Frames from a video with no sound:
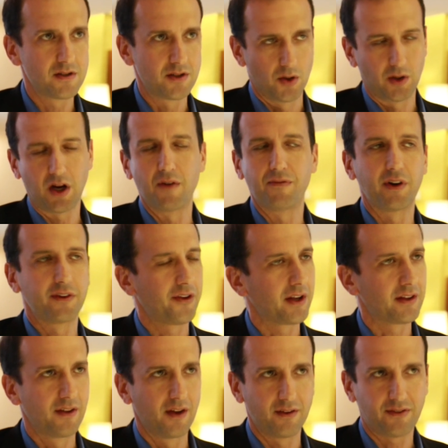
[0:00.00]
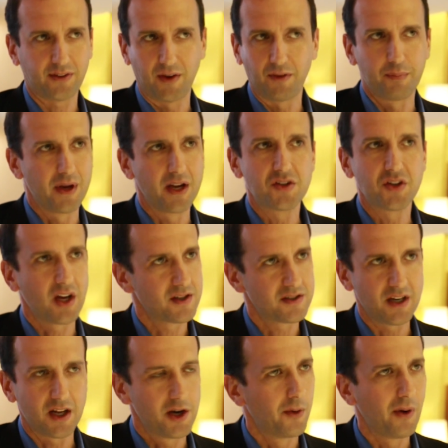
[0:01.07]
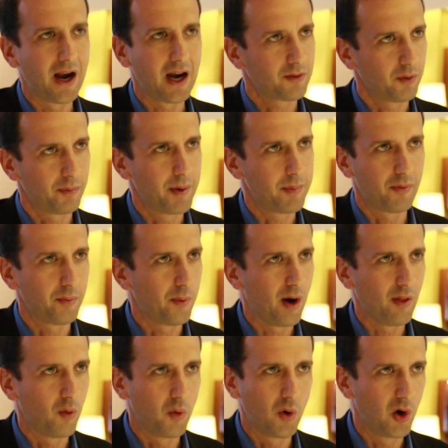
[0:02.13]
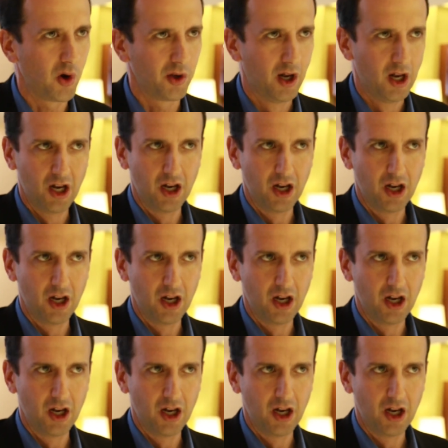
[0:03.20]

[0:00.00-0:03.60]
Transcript: So a conference like this gives me a chance to interact with people from around the world,